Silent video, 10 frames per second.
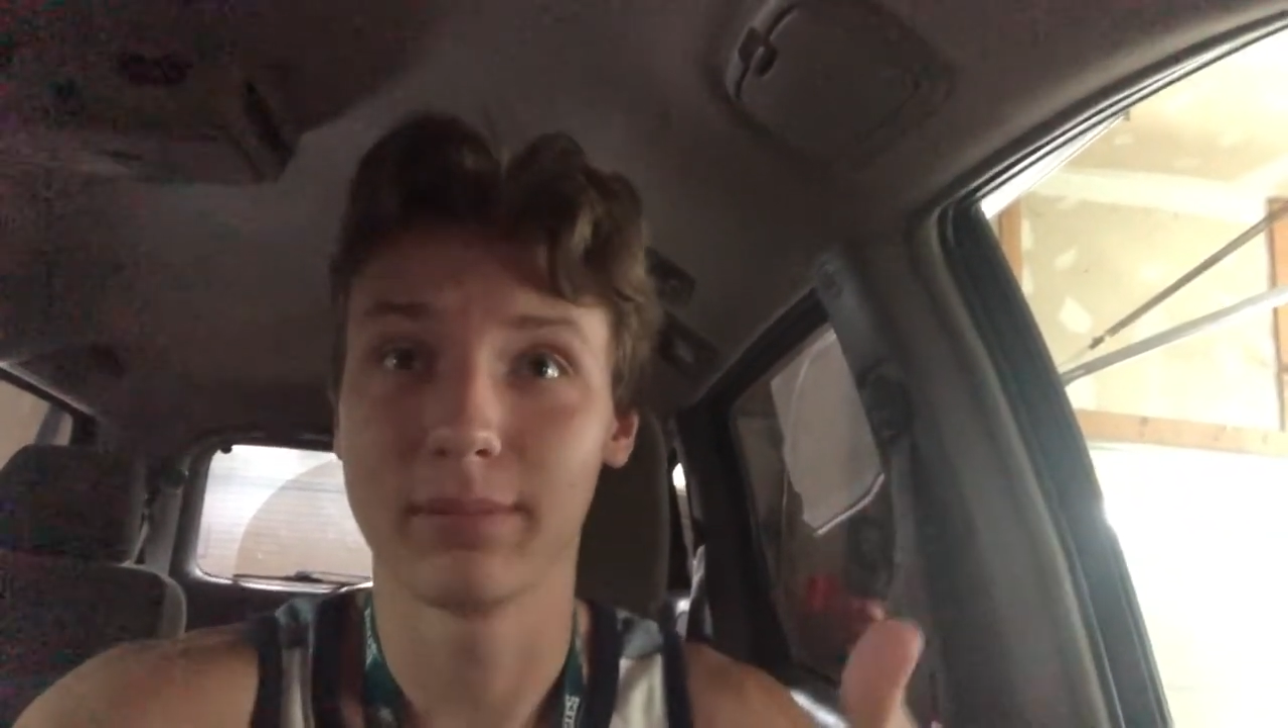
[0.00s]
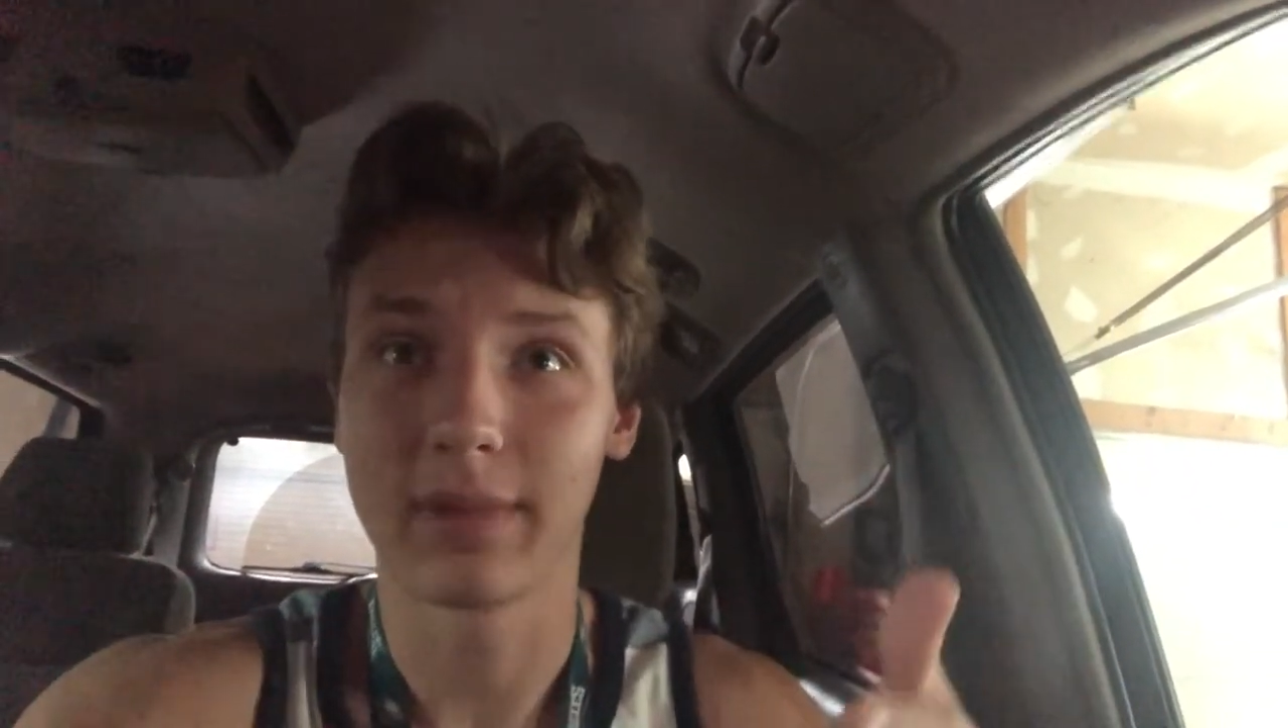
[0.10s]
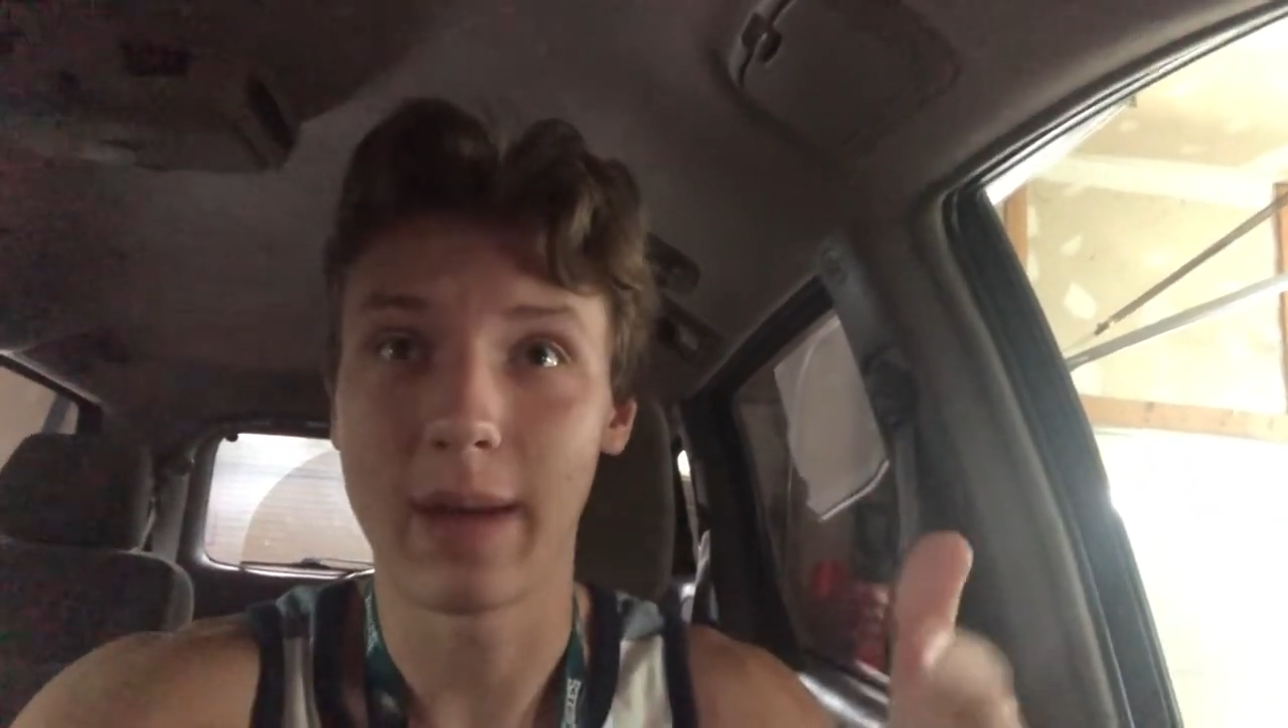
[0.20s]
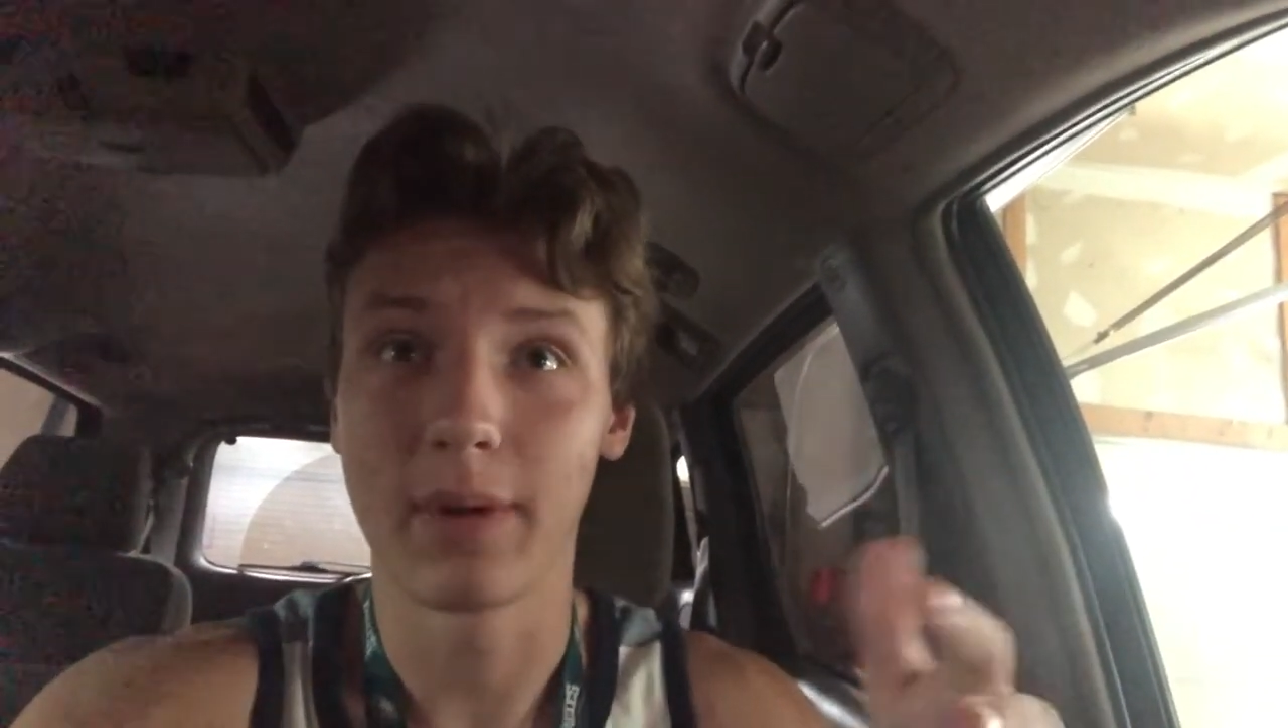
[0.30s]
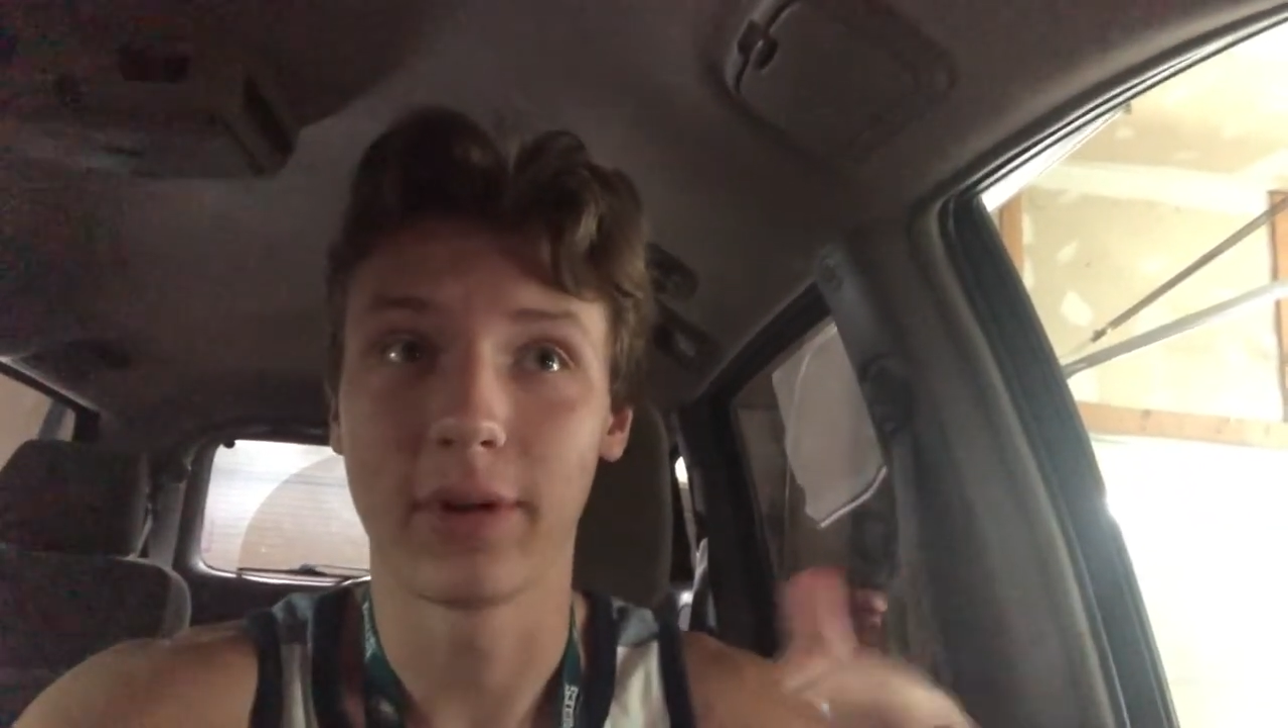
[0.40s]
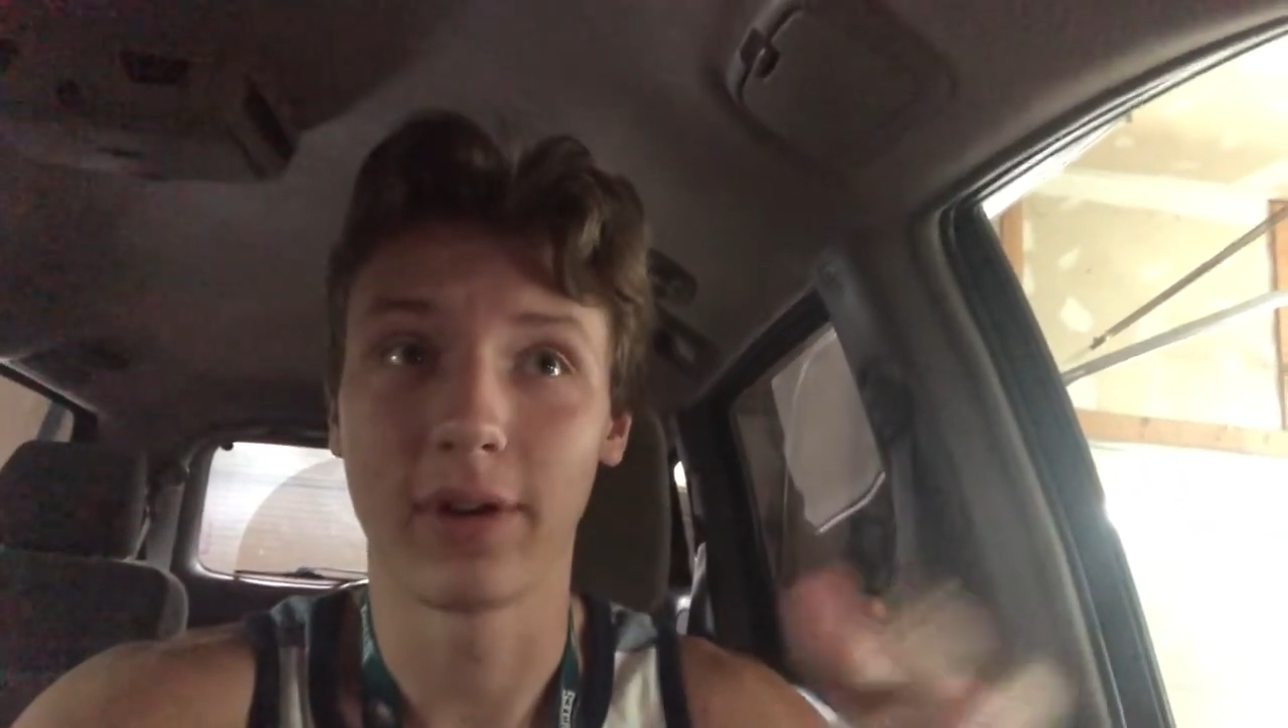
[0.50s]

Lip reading: I mow her